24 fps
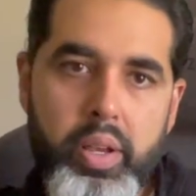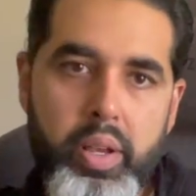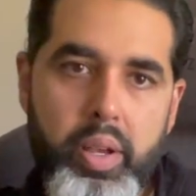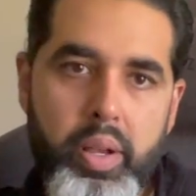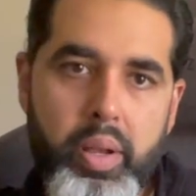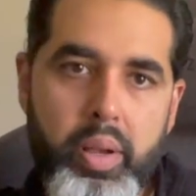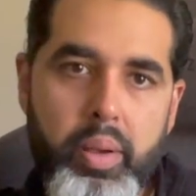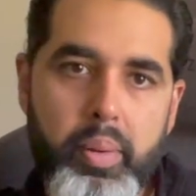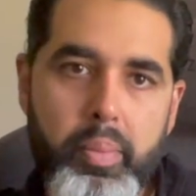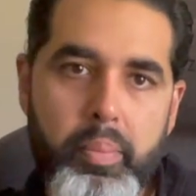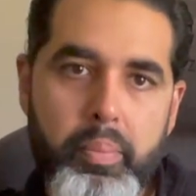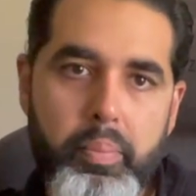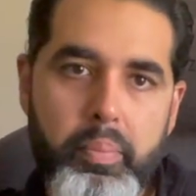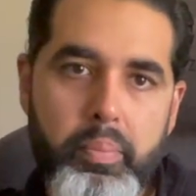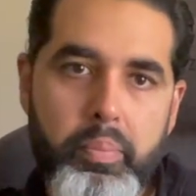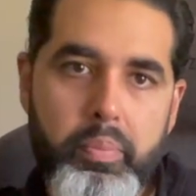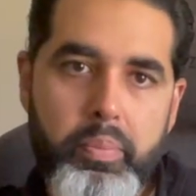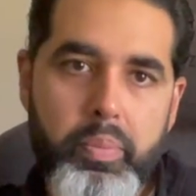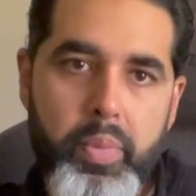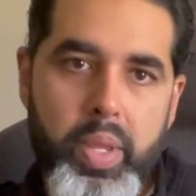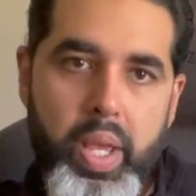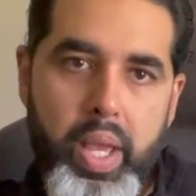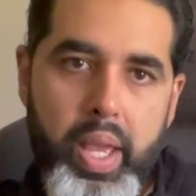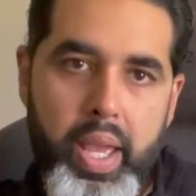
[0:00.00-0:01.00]
um,
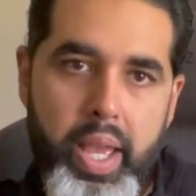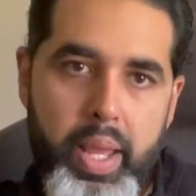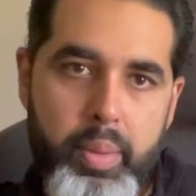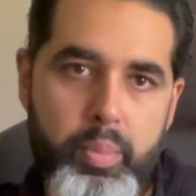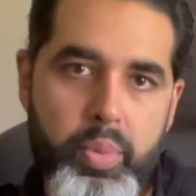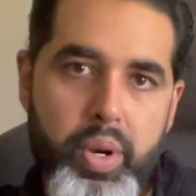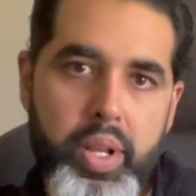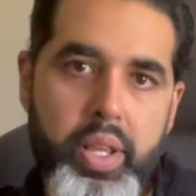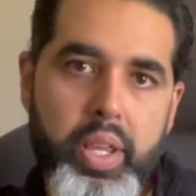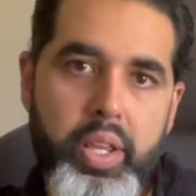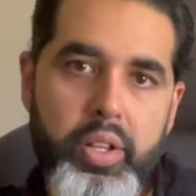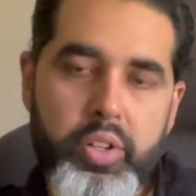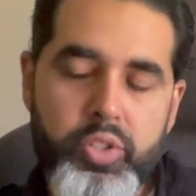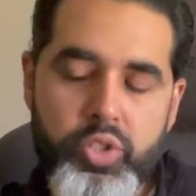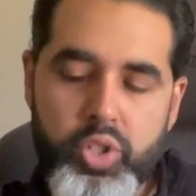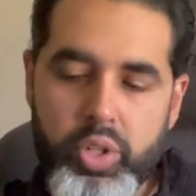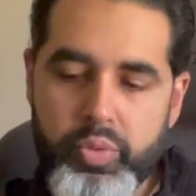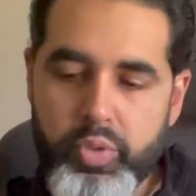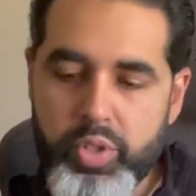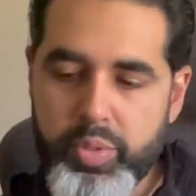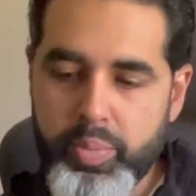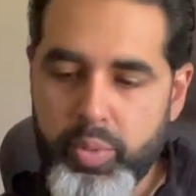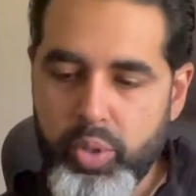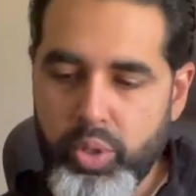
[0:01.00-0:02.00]
handbrake in a
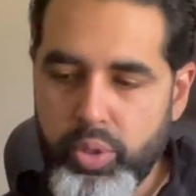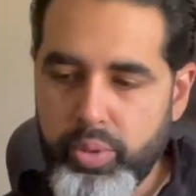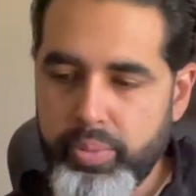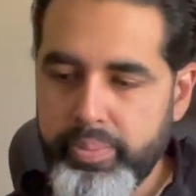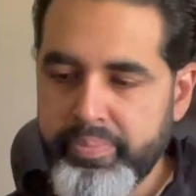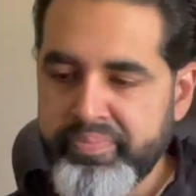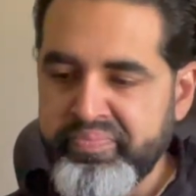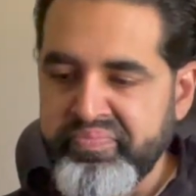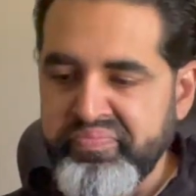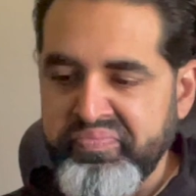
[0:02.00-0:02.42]
service mode.